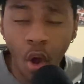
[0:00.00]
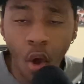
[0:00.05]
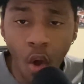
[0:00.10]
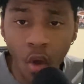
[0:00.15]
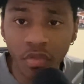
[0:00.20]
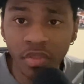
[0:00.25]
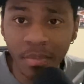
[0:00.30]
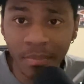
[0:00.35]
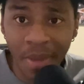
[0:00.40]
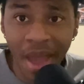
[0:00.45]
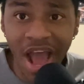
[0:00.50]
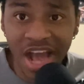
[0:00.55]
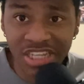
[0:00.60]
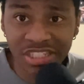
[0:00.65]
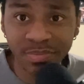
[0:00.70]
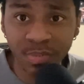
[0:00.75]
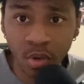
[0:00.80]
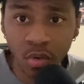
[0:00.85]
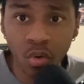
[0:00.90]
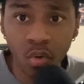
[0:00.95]
on the
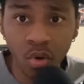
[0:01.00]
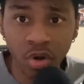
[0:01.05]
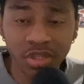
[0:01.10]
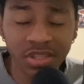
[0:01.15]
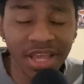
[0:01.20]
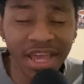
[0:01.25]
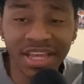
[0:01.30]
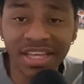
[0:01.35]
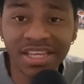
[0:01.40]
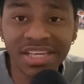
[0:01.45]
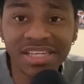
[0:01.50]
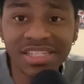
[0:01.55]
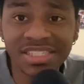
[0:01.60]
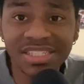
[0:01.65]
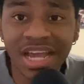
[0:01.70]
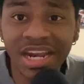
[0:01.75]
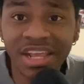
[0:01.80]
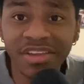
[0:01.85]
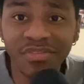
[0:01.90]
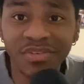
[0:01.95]
basketball court that he's
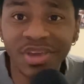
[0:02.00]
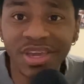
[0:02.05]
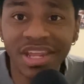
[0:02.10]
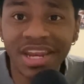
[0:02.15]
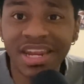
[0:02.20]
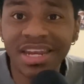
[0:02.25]
not even going